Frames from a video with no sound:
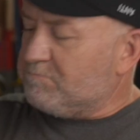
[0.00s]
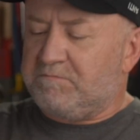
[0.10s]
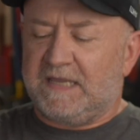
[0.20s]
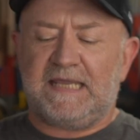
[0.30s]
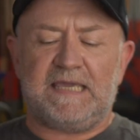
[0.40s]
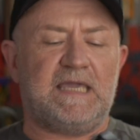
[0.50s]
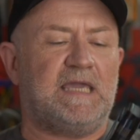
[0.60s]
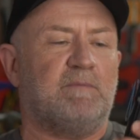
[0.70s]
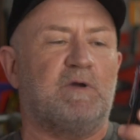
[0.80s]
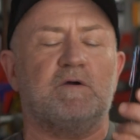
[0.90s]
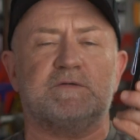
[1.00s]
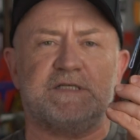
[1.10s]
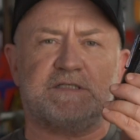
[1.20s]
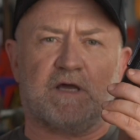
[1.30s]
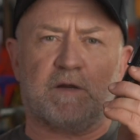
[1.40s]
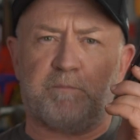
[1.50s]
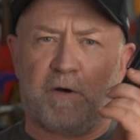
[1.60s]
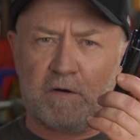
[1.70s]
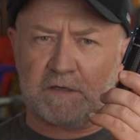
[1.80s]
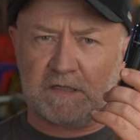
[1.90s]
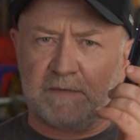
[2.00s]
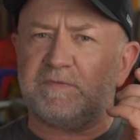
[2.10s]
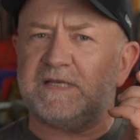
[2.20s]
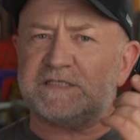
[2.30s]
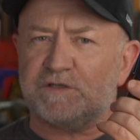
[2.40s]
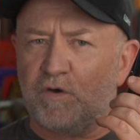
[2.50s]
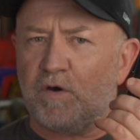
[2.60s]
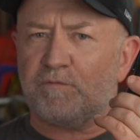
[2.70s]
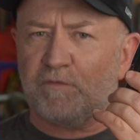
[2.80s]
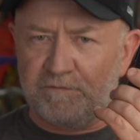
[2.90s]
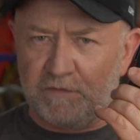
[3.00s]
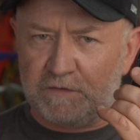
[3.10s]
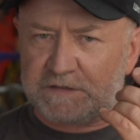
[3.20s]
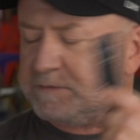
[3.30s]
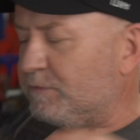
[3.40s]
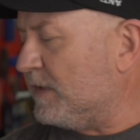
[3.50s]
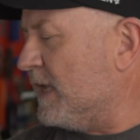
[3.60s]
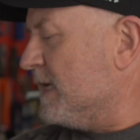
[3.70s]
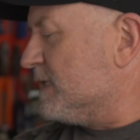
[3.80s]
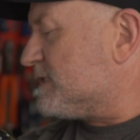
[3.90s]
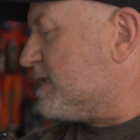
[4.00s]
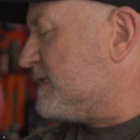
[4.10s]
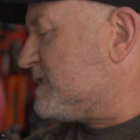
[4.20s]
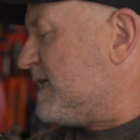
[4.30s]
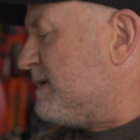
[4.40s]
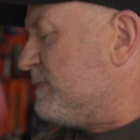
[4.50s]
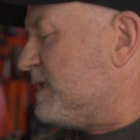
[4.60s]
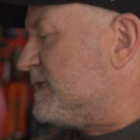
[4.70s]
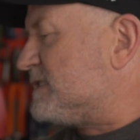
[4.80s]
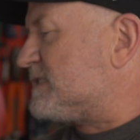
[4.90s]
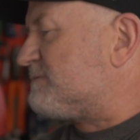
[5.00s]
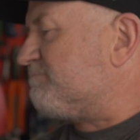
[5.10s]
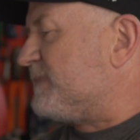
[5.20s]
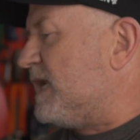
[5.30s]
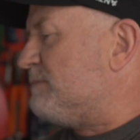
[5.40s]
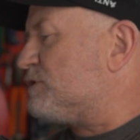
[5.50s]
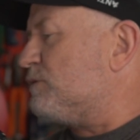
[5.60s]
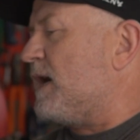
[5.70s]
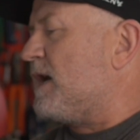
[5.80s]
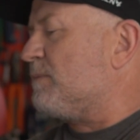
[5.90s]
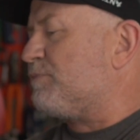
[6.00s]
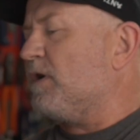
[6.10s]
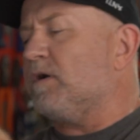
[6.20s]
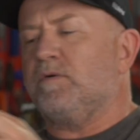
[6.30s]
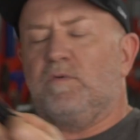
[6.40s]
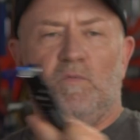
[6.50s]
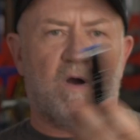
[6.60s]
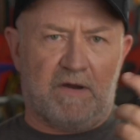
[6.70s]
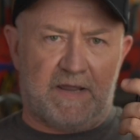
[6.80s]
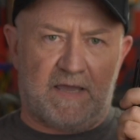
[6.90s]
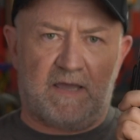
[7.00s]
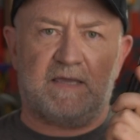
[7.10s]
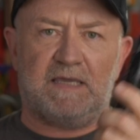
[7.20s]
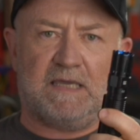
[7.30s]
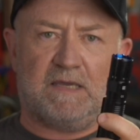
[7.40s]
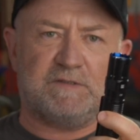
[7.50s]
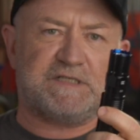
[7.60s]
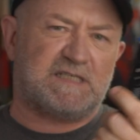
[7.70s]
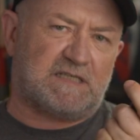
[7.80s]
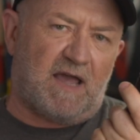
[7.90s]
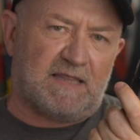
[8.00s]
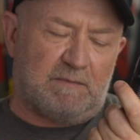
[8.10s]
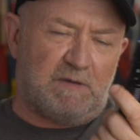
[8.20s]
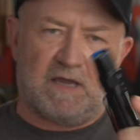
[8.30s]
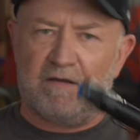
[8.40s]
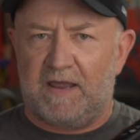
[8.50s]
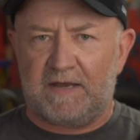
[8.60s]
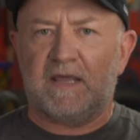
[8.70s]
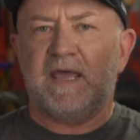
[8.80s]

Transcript: Mini here because it's got a pocket clip that is not reversible. So they sent me this M2R Pro Warrior here, which is slightly bigger and,